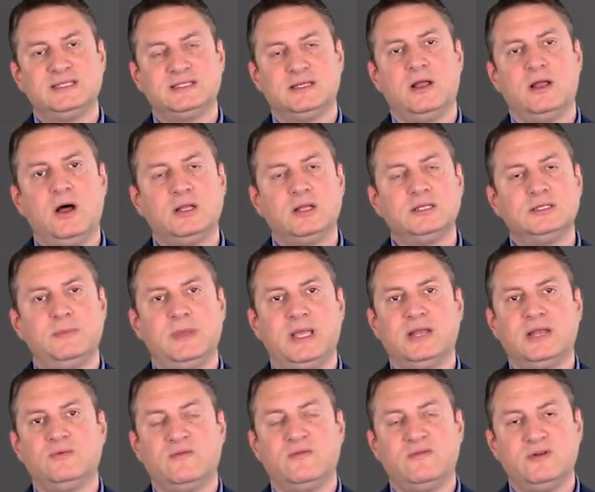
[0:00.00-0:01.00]
that is an
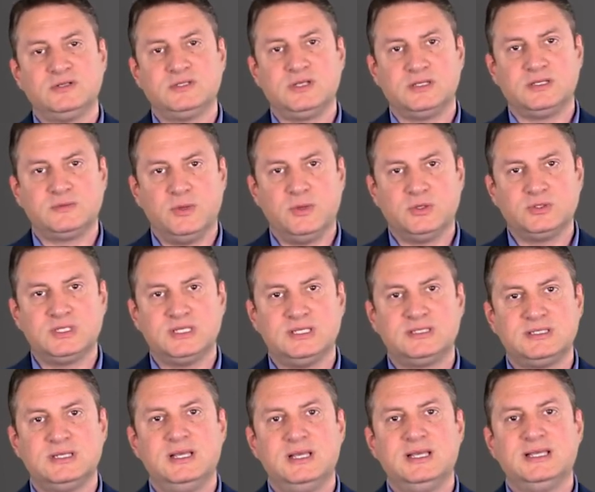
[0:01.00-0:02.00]
on-demand reverse
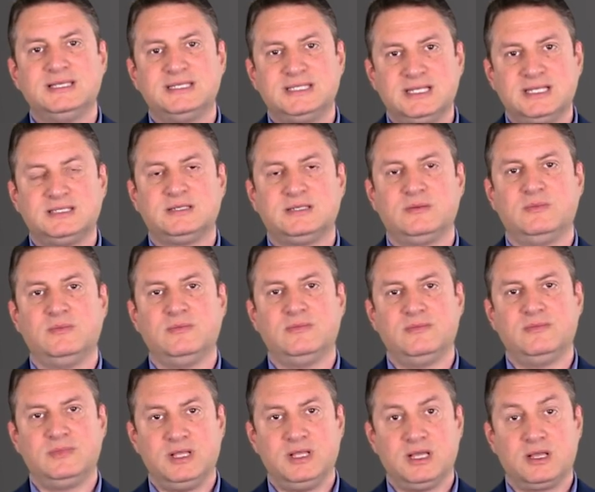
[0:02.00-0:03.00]
osmosis
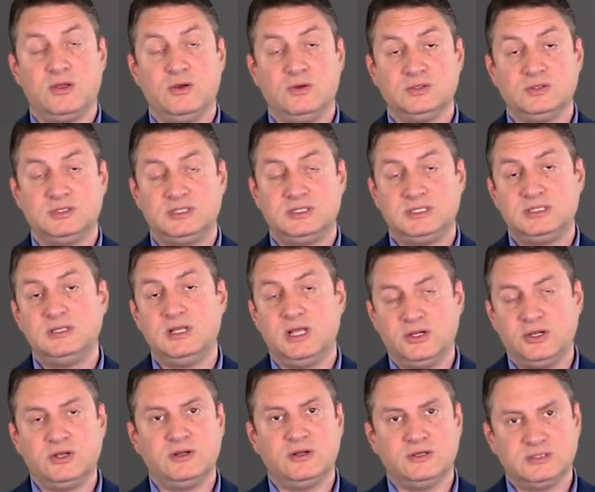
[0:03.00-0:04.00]
system that goes
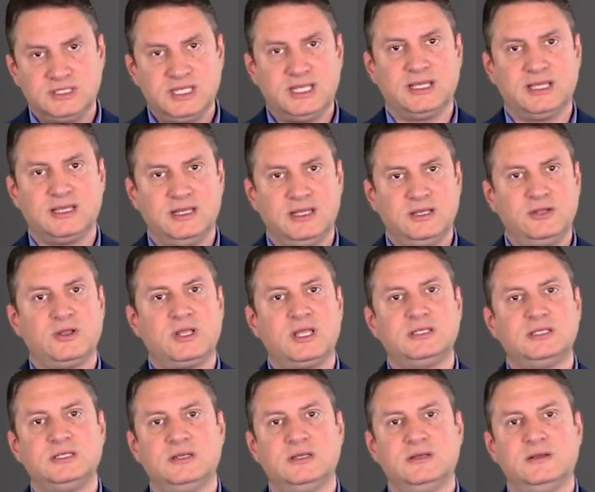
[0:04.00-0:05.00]
under your sink
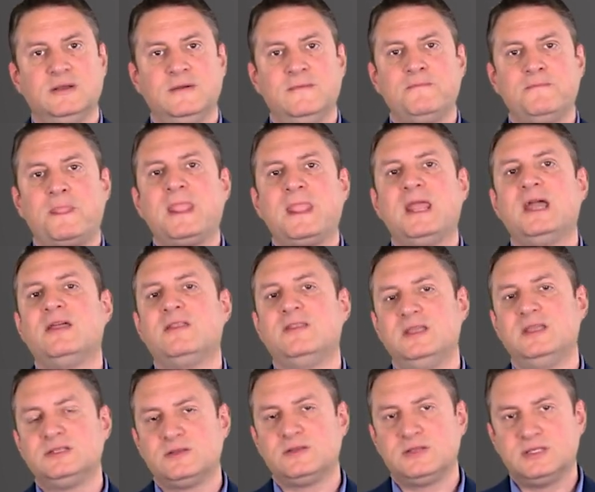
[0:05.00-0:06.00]
in your kitchen.
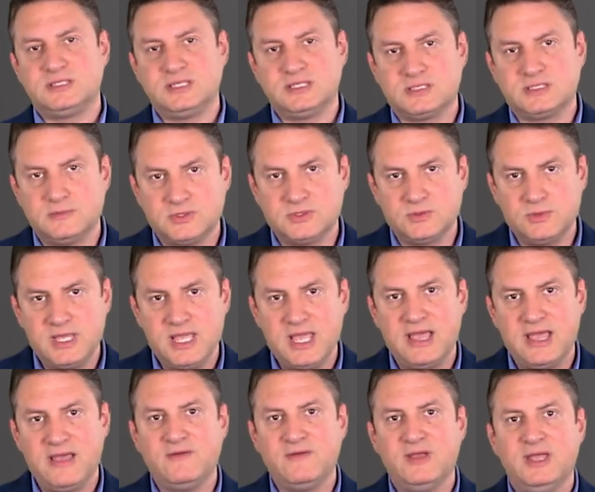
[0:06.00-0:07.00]
These are the
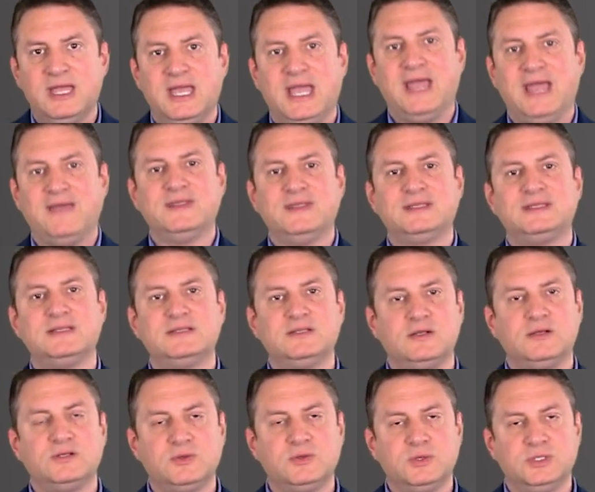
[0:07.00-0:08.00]
systems we have, and
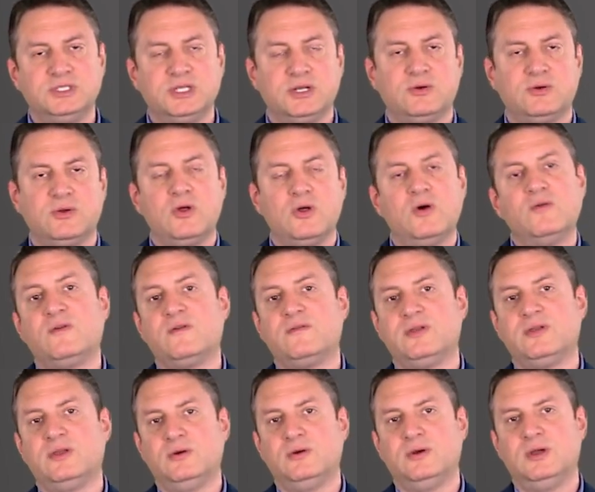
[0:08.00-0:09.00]
this is also a general
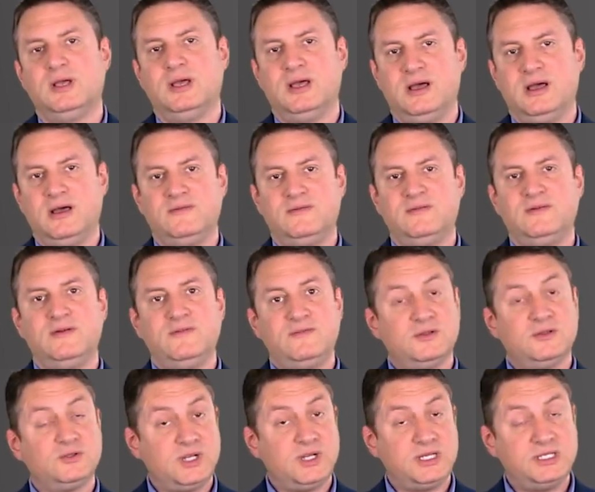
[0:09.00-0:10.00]
overview
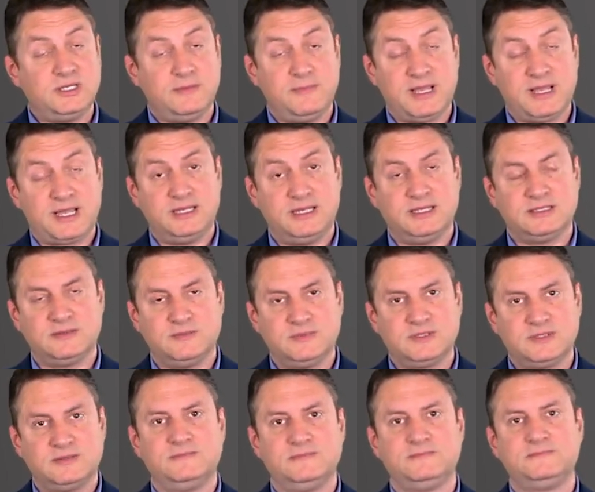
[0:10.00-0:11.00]
of filtration
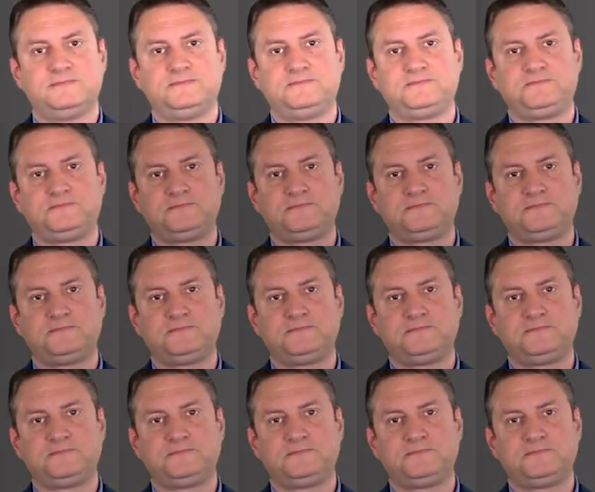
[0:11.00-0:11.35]
mechanisms.